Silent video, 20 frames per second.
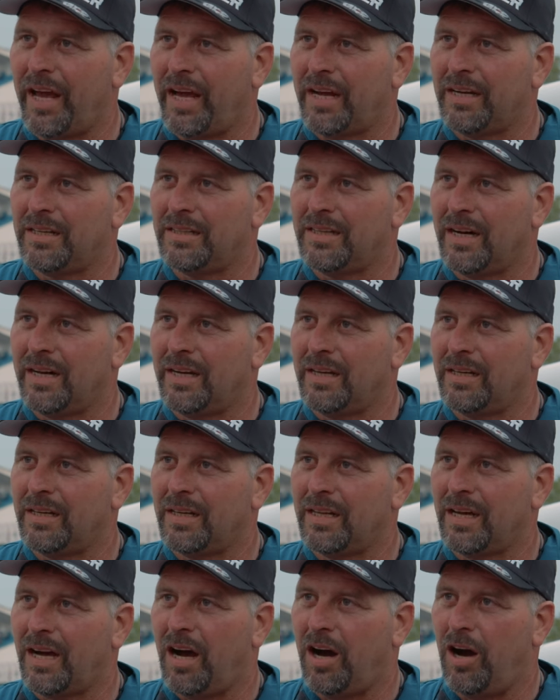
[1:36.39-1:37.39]
had done
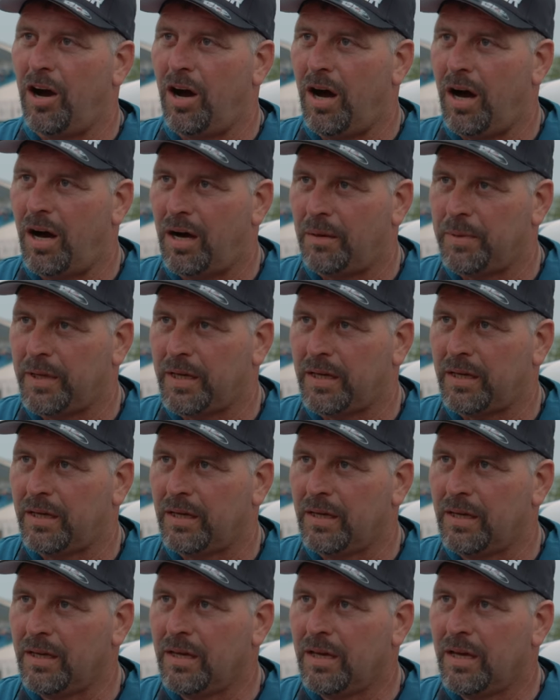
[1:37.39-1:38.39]
a hobby
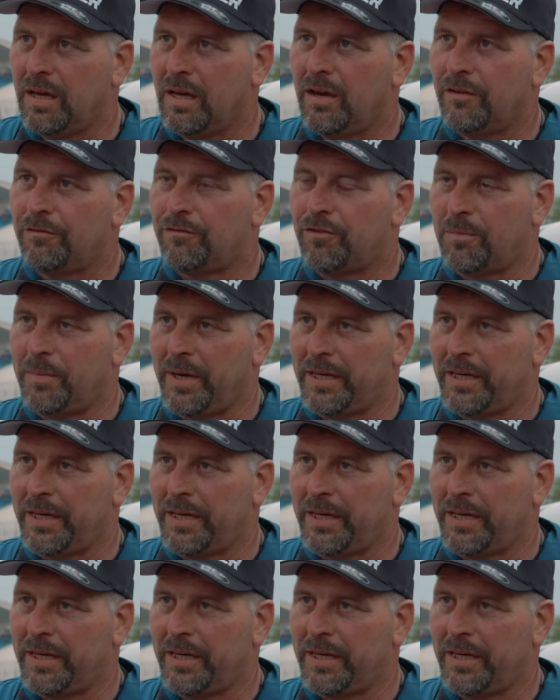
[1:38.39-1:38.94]
for